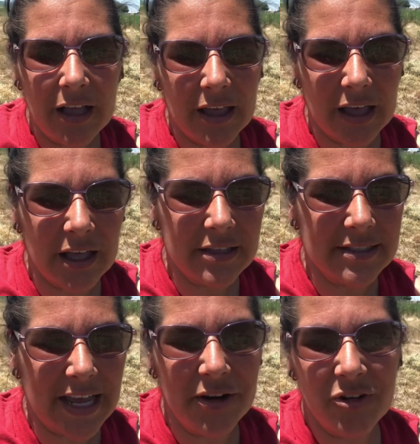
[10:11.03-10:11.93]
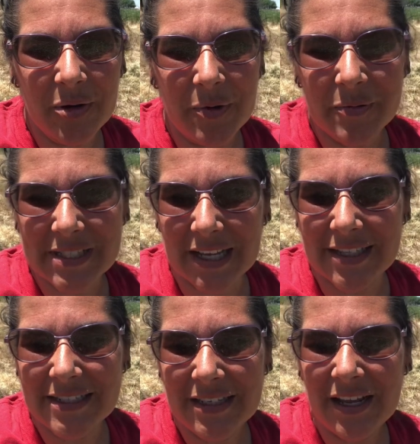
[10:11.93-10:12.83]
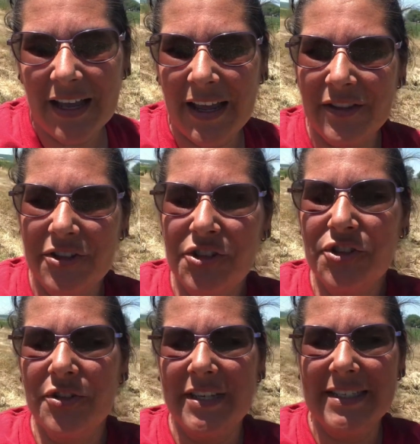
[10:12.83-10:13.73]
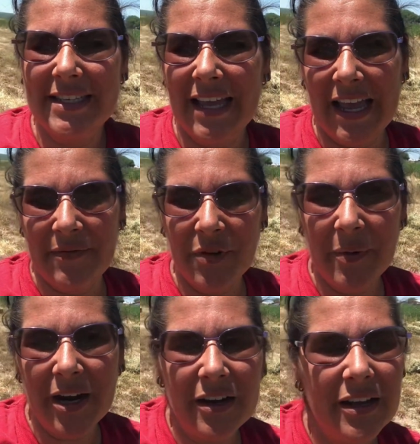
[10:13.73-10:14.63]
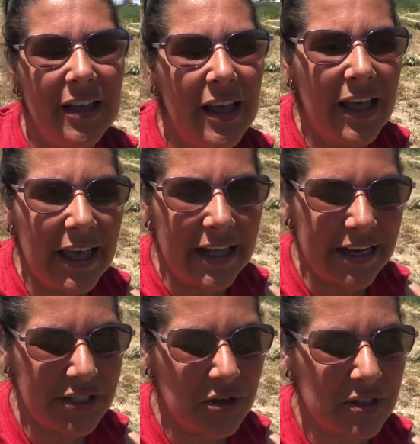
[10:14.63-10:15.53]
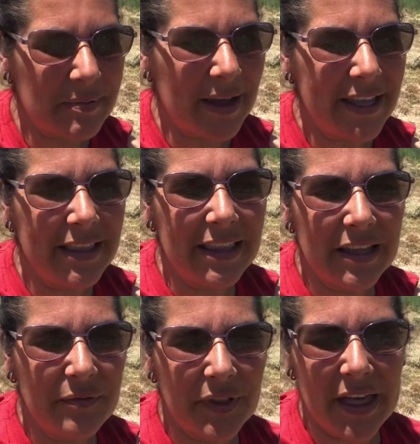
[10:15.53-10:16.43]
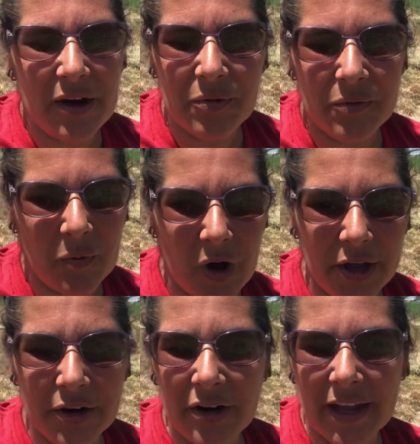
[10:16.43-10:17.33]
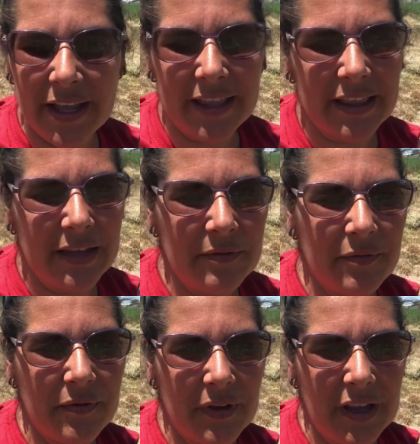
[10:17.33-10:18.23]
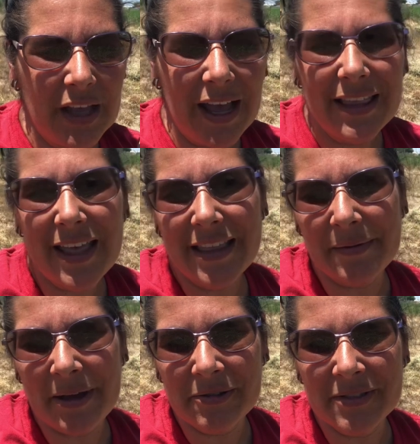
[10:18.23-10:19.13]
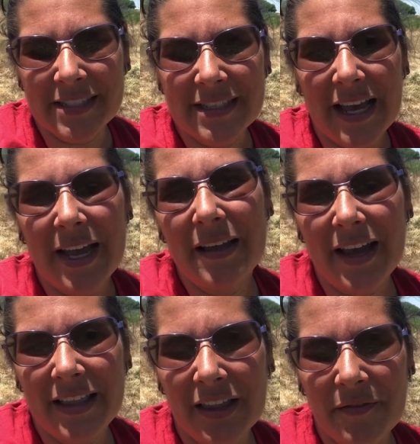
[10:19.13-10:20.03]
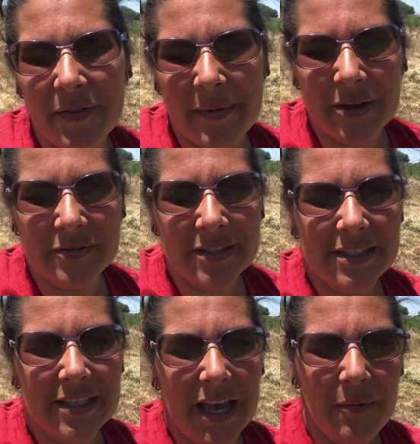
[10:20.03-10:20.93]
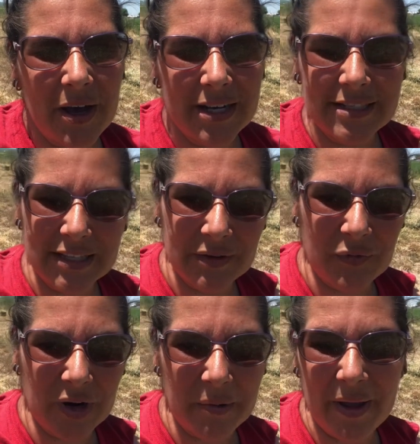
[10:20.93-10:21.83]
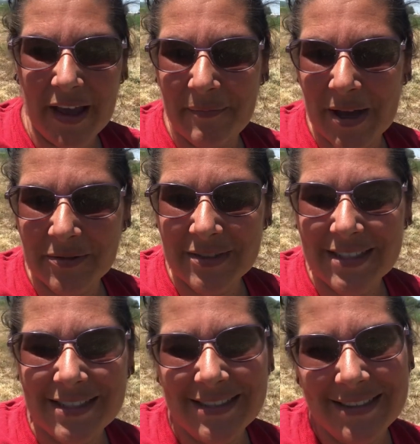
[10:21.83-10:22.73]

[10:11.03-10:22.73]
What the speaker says: because I grew up in Wisconsin and there's trees everywhere. And I told him I can live without water. I like the mountains. I love the mountains. I wanted to live where we have mountains.